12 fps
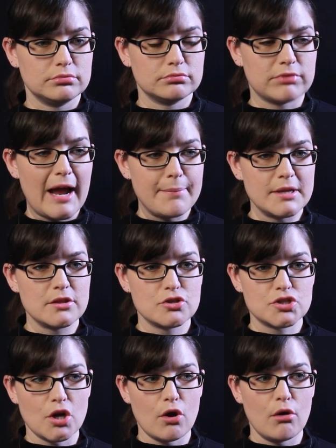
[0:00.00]
wrapping the
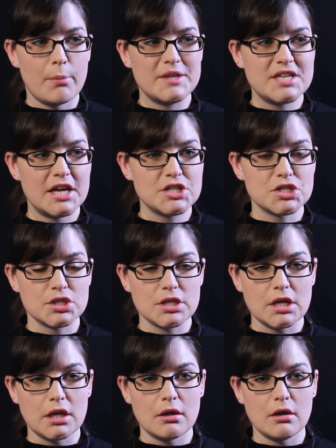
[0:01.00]
show
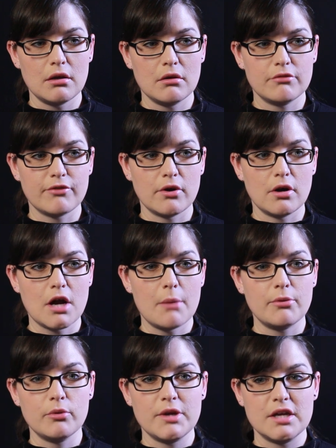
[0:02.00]
potentially for a
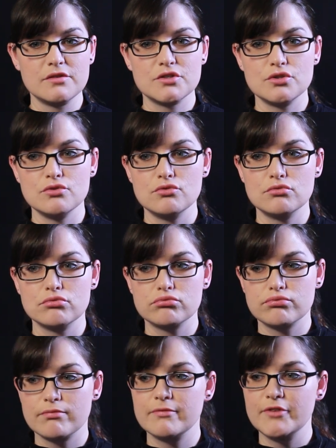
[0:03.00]
couple weeks
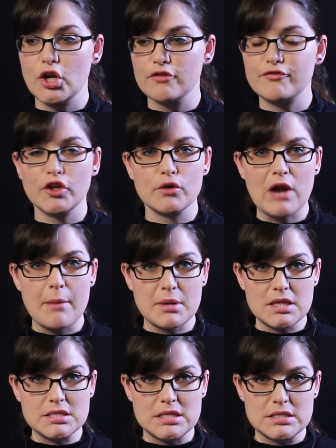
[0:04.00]
to, you know, fully
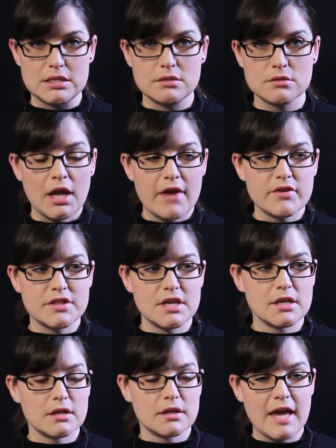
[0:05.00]
wrapping the season.
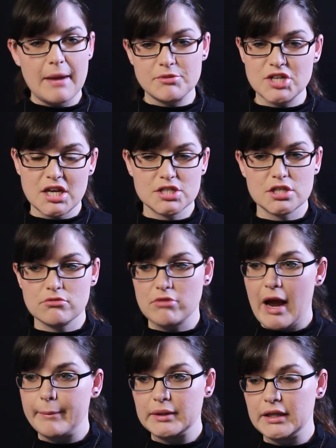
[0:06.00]
Everything kept changing
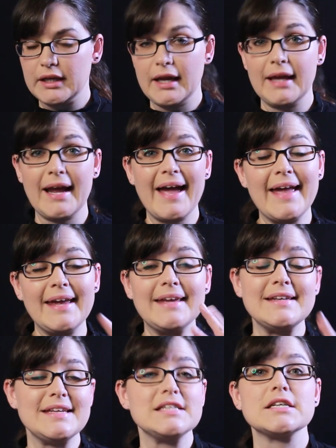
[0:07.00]
rapidly, and
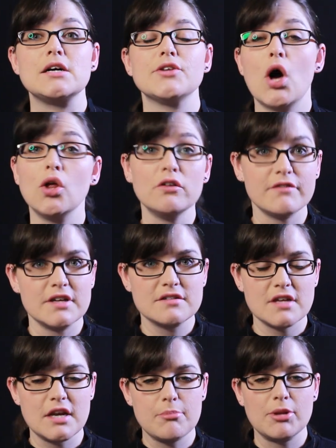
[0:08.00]
I detailed all of
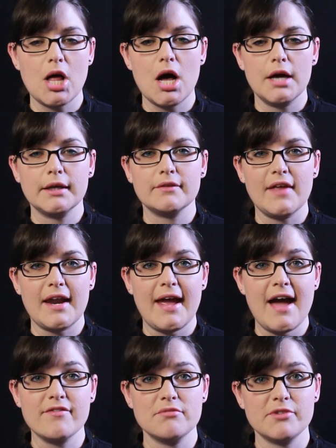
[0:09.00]
this in a blog that I
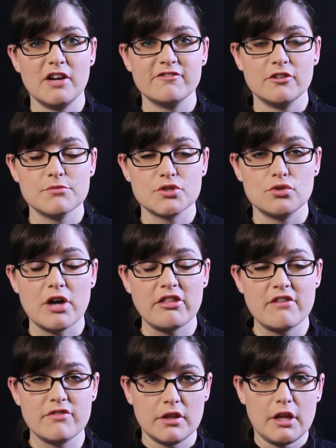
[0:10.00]
have on Beyond Film School. I'll
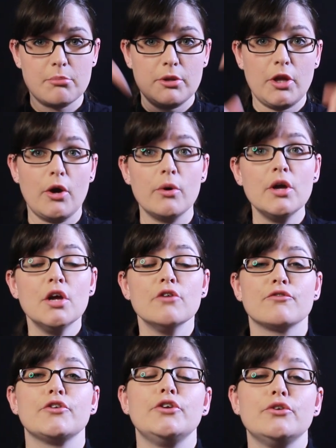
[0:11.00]
leave the link below
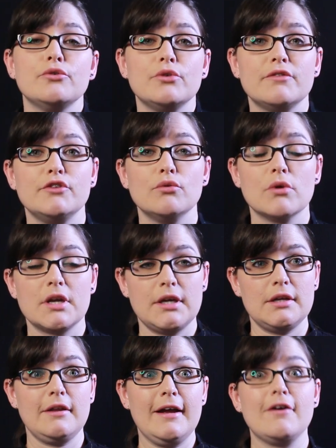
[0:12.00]
for you if you want
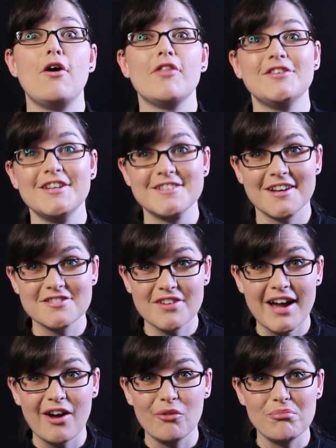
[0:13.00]
to get like all the details
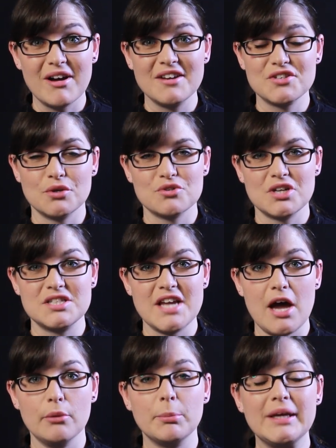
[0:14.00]
of how my show shut
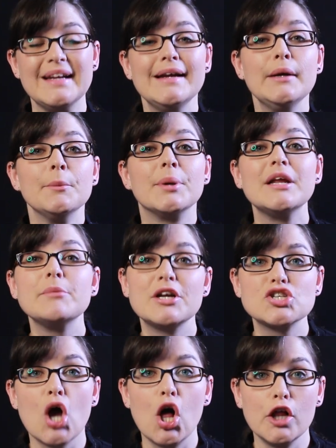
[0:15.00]
down. But pretty
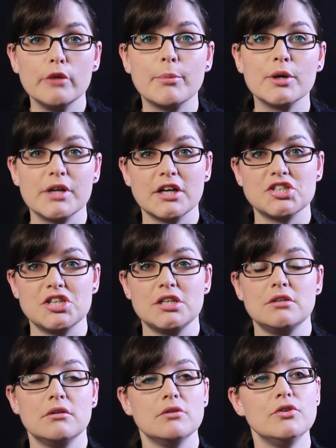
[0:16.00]
much all
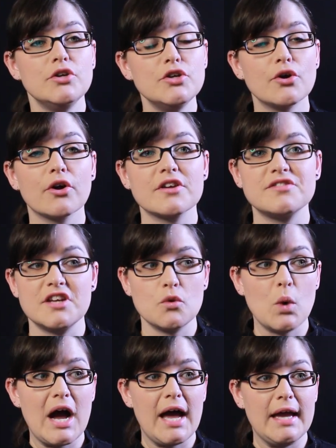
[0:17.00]
production, New York City
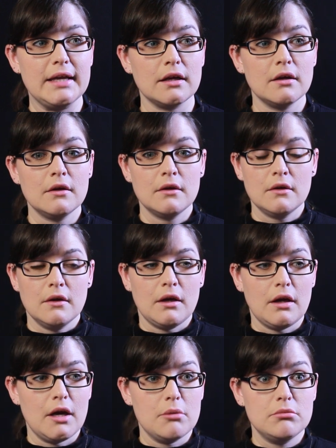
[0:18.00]
wide,
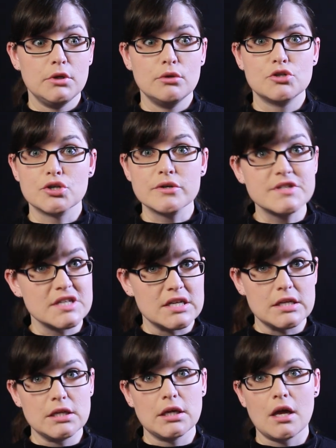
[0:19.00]
um, New
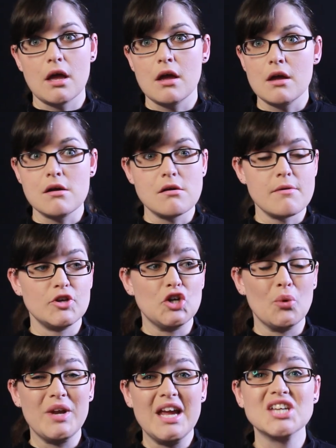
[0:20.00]
Jersey, uh, you
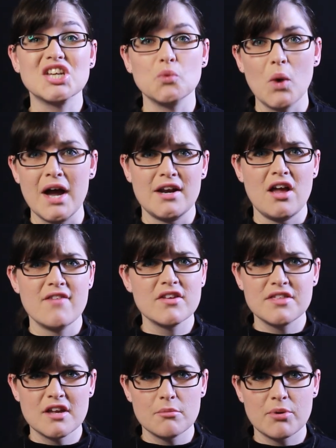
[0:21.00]
know, nationwide,
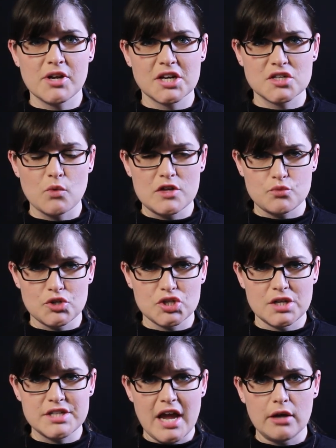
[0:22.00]
everything production wise was
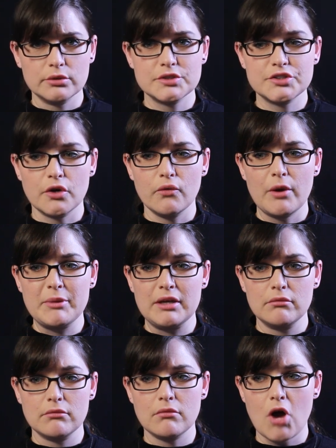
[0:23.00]
shut down. So, I
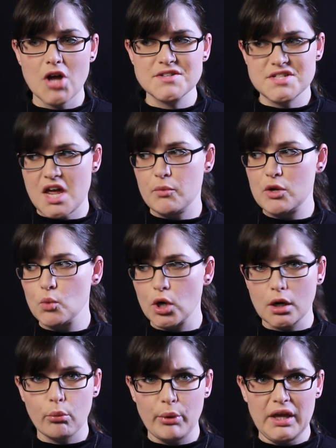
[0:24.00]
mean, on set we
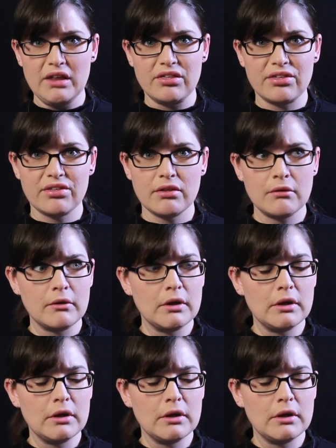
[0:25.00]
work with